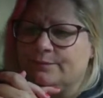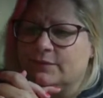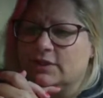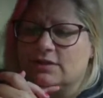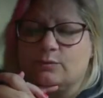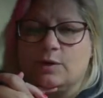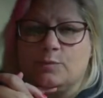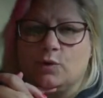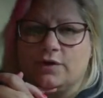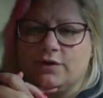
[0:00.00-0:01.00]

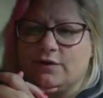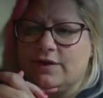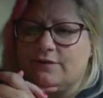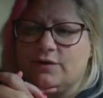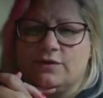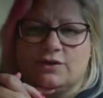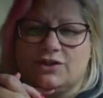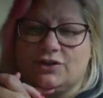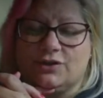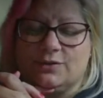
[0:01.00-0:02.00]
report your info, they're still
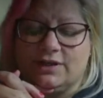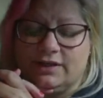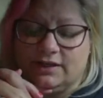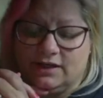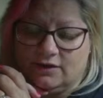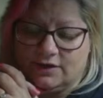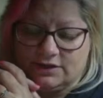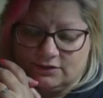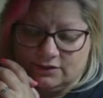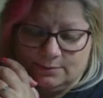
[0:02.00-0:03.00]
doing it anyhow. That's their
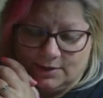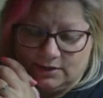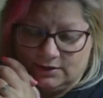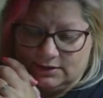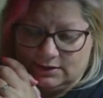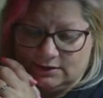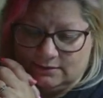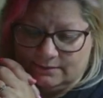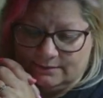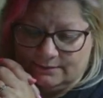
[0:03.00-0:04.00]
new policy.
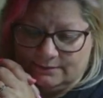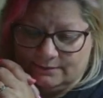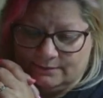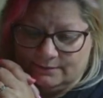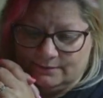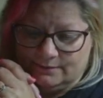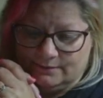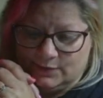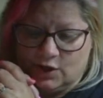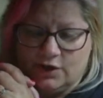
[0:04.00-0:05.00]

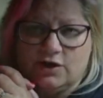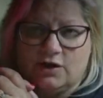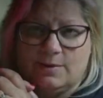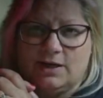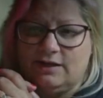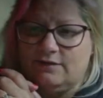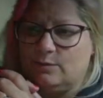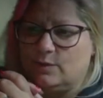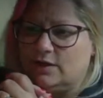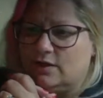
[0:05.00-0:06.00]
Are you going to be leaving
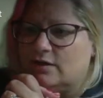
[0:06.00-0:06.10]
Whatnot?